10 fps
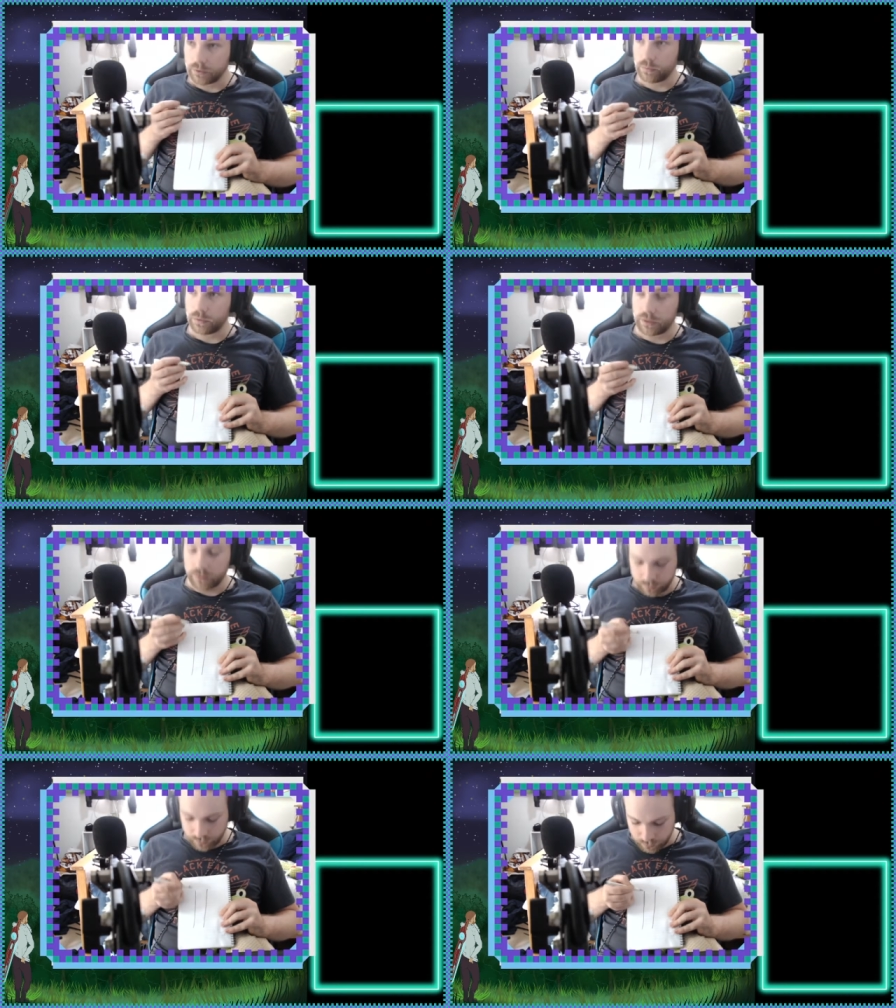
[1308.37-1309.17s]
what I
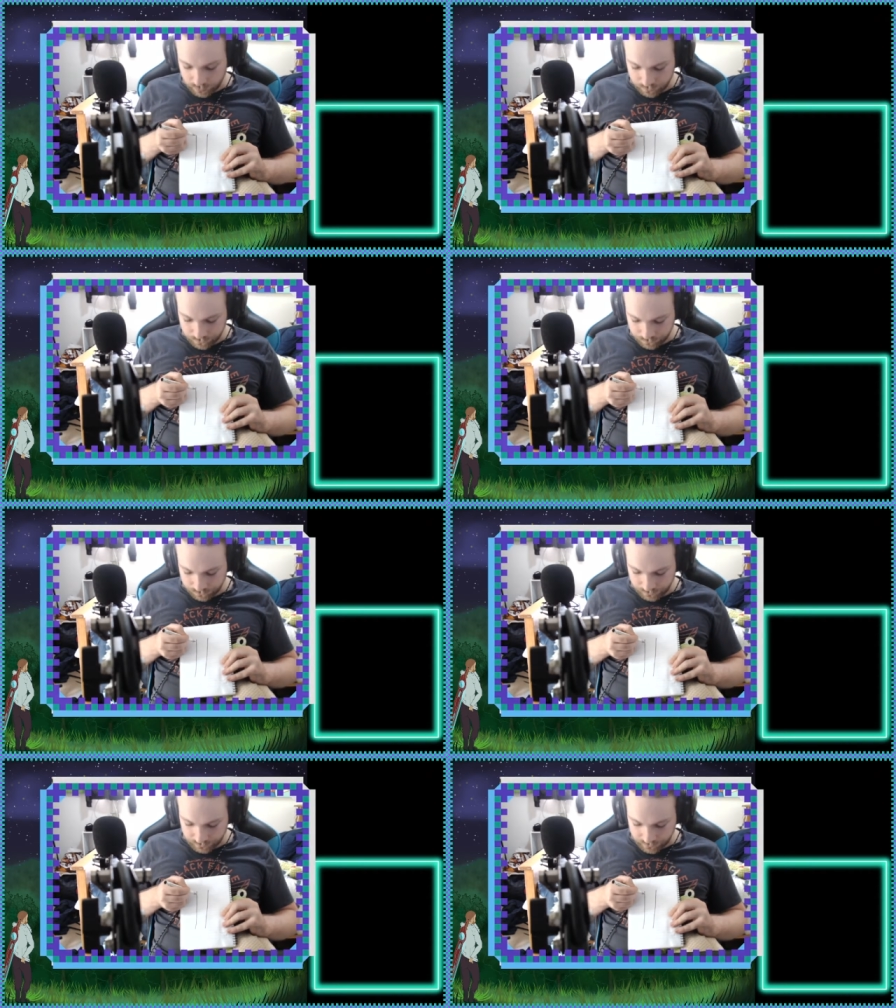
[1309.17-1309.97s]
am doing
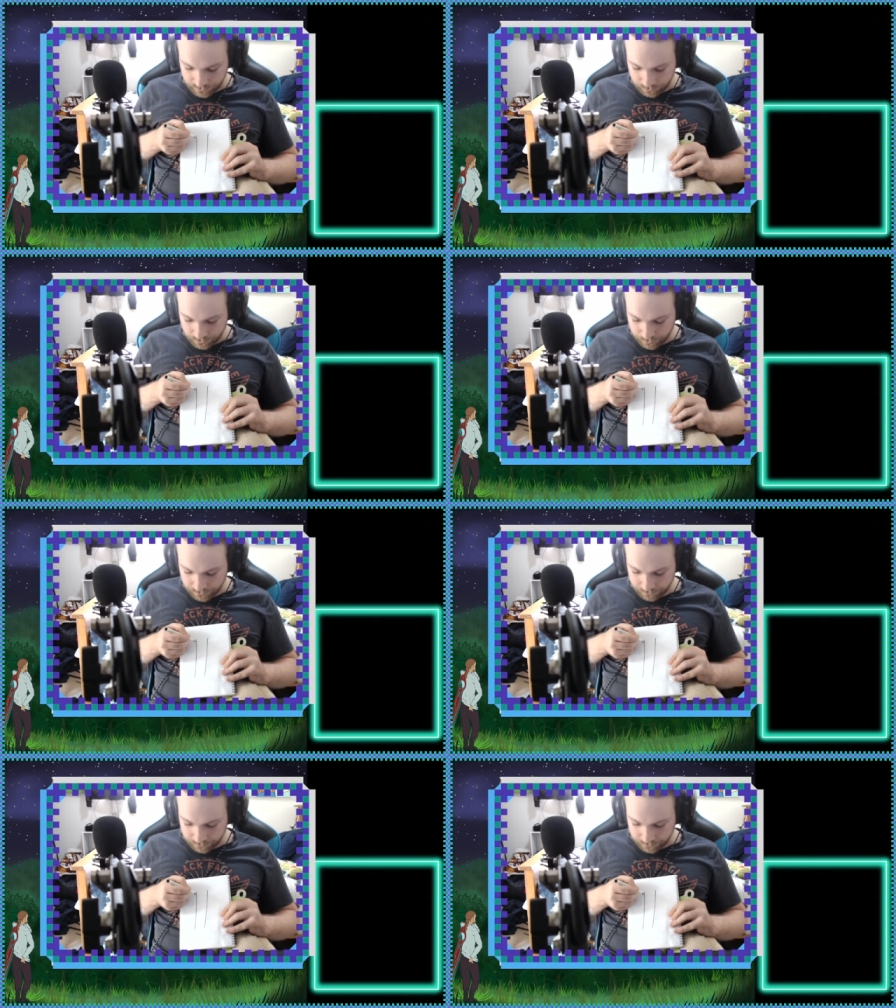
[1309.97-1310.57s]
is I'm going